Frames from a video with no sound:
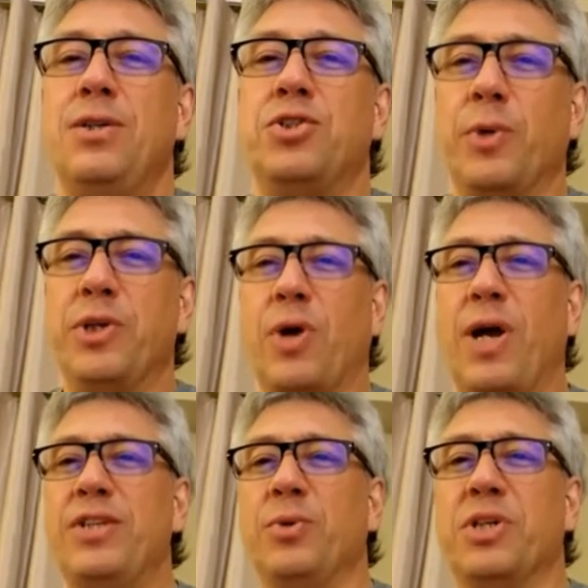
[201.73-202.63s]
So he
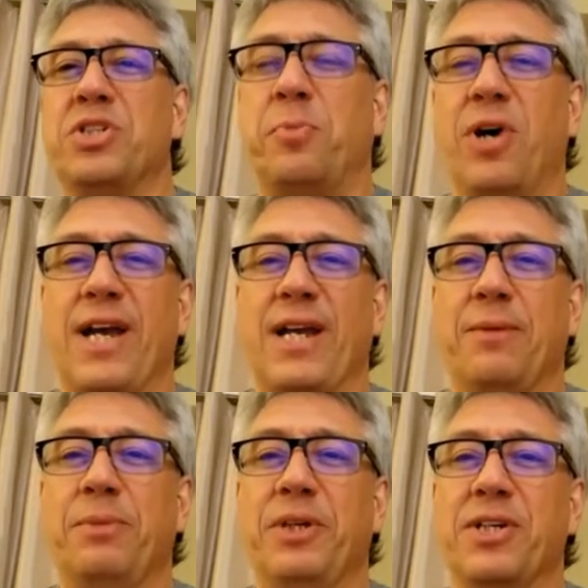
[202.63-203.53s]
tried to
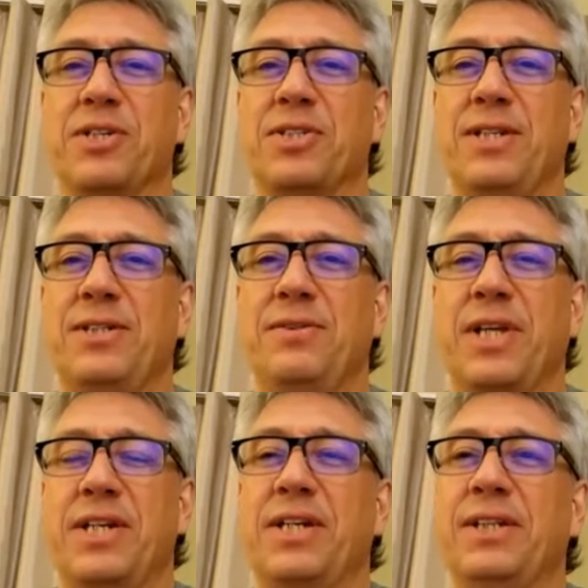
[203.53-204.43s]
explain, because they
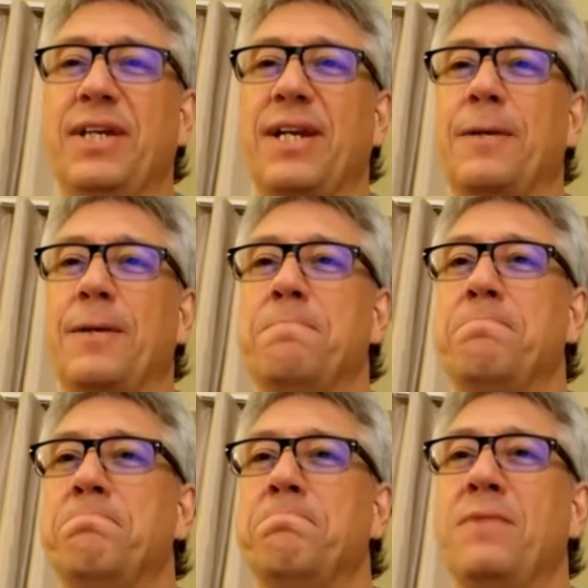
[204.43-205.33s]
didn't get it.
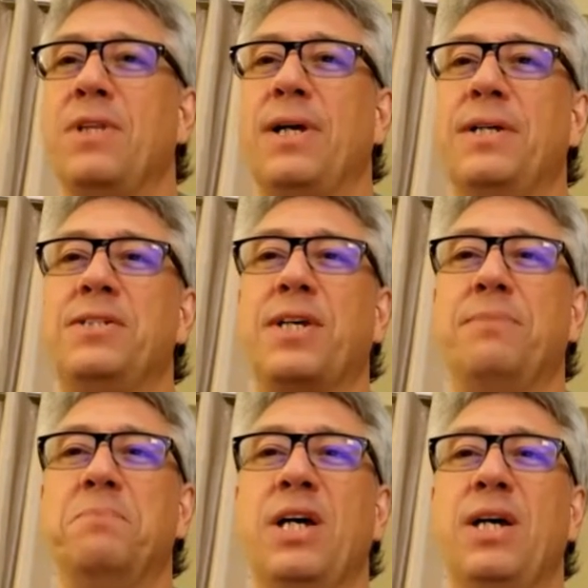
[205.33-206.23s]
And he
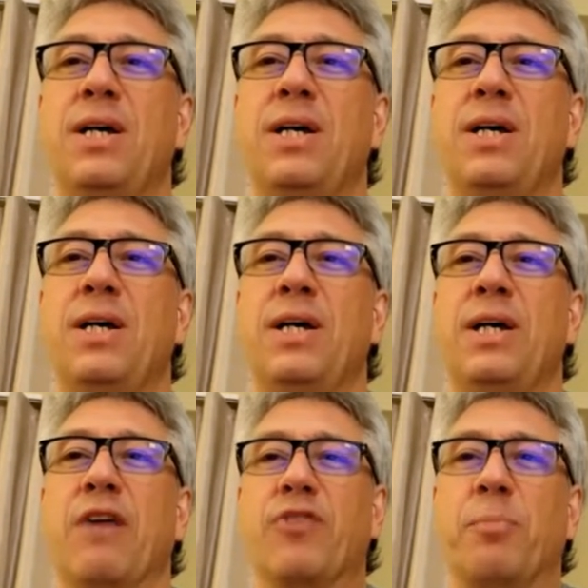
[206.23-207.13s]
said,
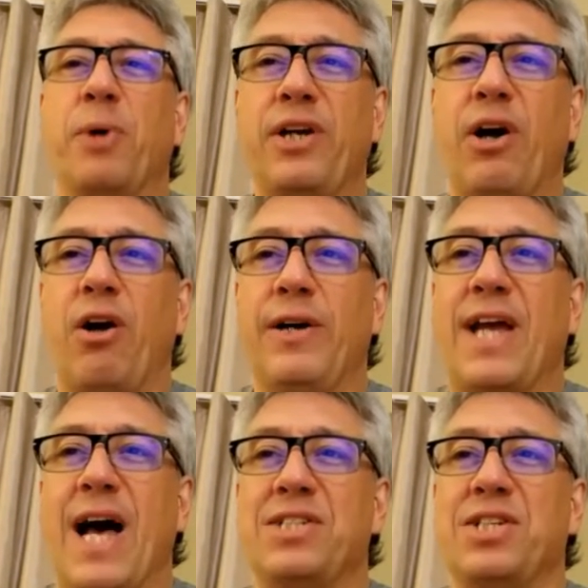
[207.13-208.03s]
"Everybody already
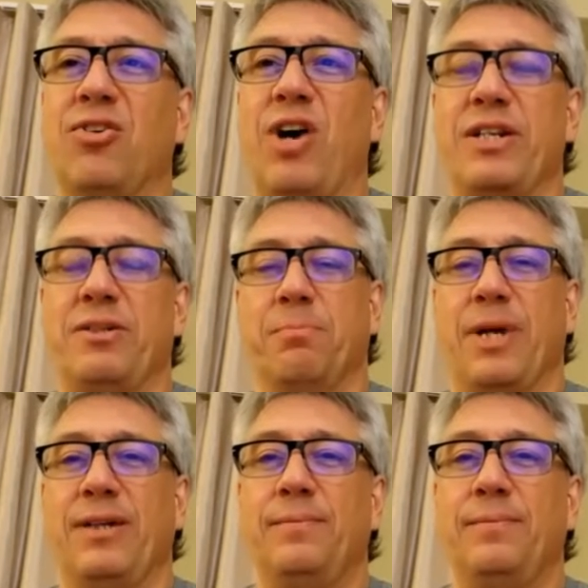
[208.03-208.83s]
has enlightenment."